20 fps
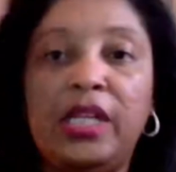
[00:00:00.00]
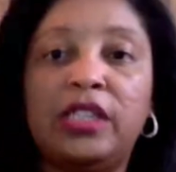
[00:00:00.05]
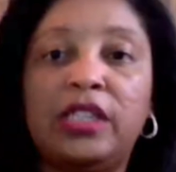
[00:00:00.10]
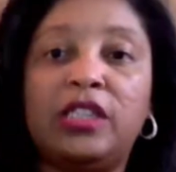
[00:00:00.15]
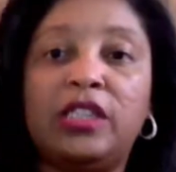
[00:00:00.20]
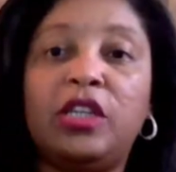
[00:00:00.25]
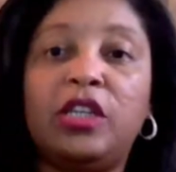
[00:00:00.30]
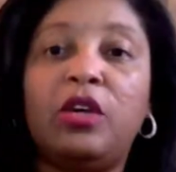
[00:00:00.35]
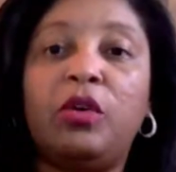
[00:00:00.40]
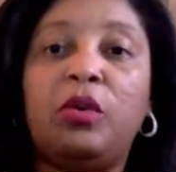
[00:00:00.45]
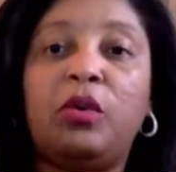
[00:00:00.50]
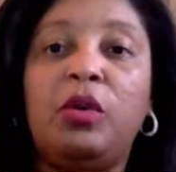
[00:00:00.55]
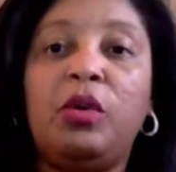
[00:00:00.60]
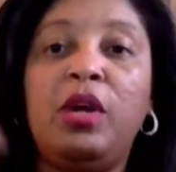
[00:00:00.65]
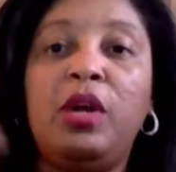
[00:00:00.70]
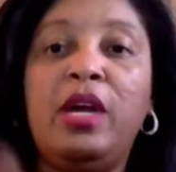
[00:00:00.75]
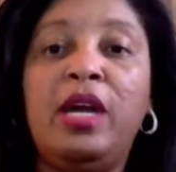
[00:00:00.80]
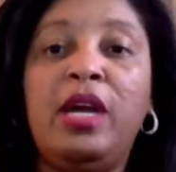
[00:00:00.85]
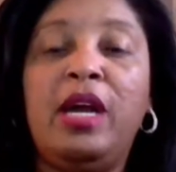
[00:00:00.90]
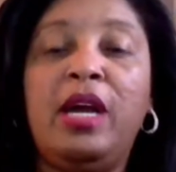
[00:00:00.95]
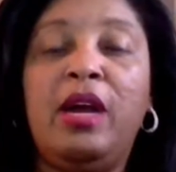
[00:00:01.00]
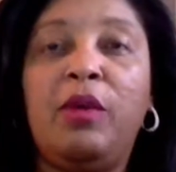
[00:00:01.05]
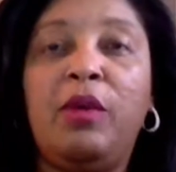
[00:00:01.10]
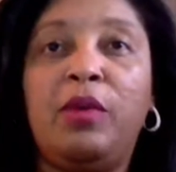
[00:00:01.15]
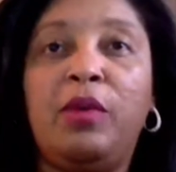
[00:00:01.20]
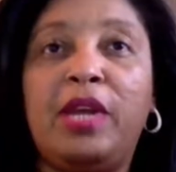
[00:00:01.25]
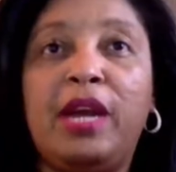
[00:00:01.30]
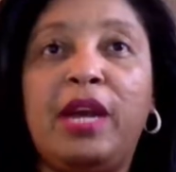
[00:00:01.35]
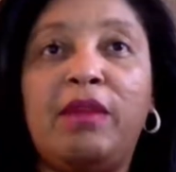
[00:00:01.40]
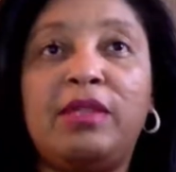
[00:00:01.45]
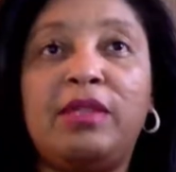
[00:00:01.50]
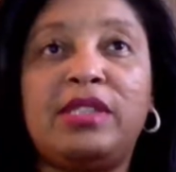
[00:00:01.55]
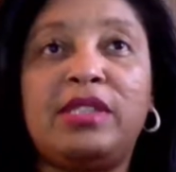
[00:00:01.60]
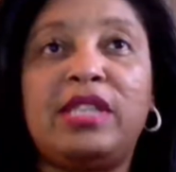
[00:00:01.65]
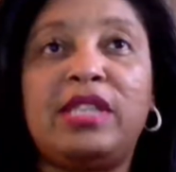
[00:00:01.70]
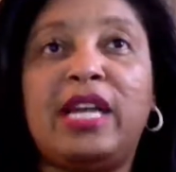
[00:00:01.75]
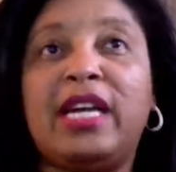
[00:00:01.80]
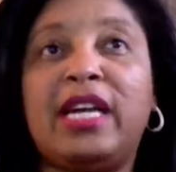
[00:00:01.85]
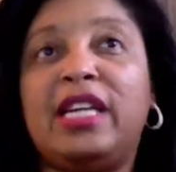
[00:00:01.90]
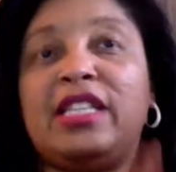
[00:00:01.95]
So when I was
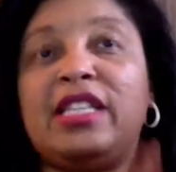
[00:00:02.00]
like a